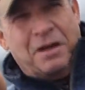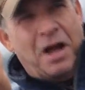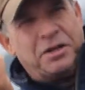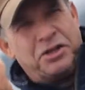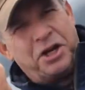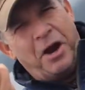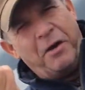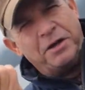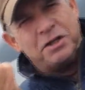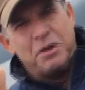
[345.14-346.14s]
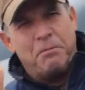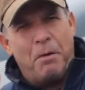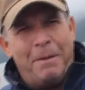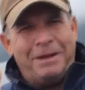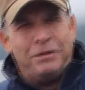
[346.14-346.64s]
A cherished
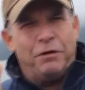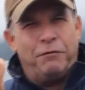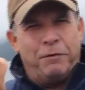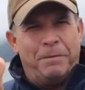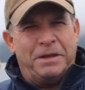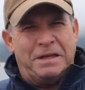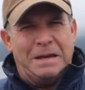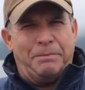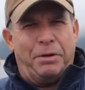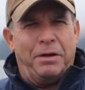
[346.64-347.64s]
memento from the deep.